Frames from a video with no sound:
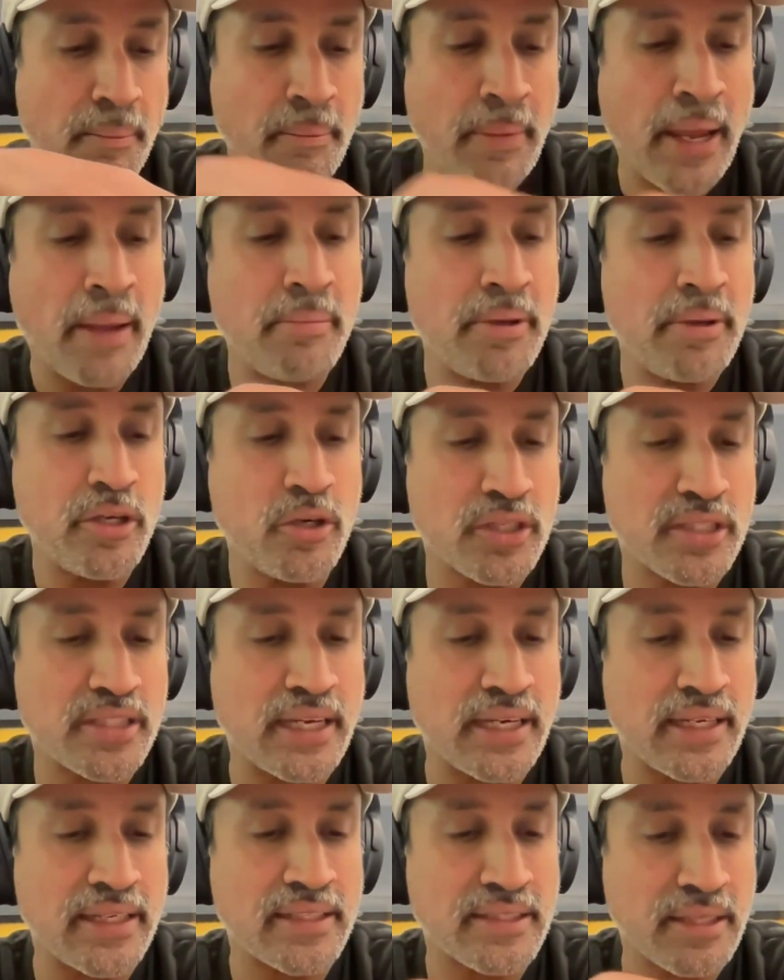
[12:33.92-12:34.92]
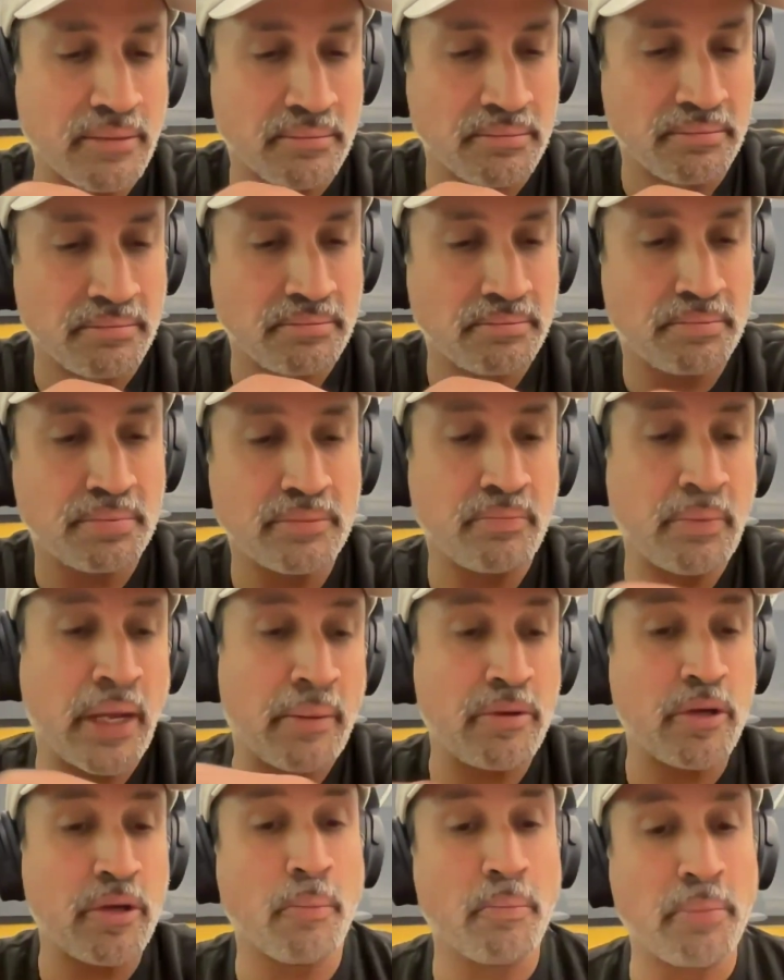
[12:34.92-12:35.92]
maybe
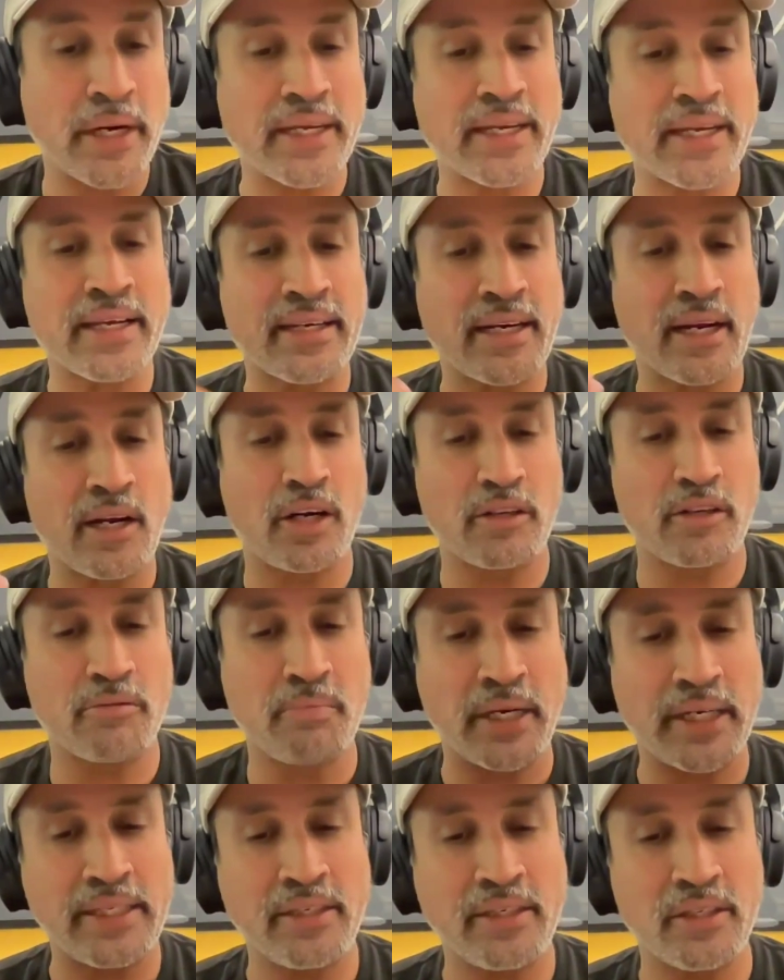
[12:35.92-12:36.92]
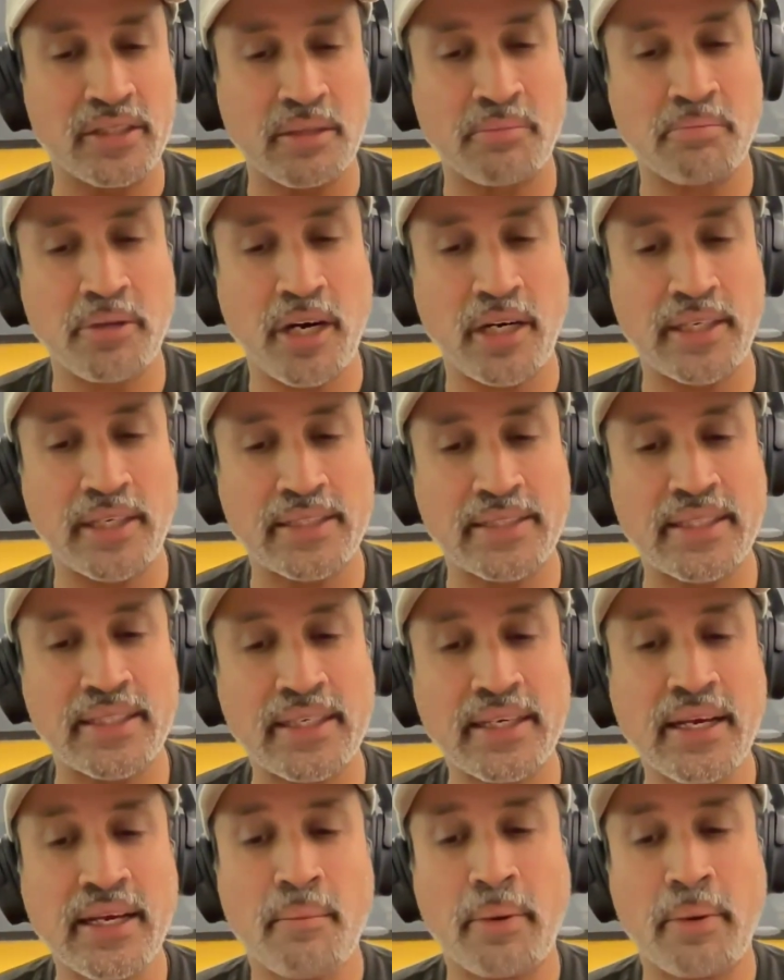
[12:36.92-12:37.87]
you're bringing in a lot of money on some products,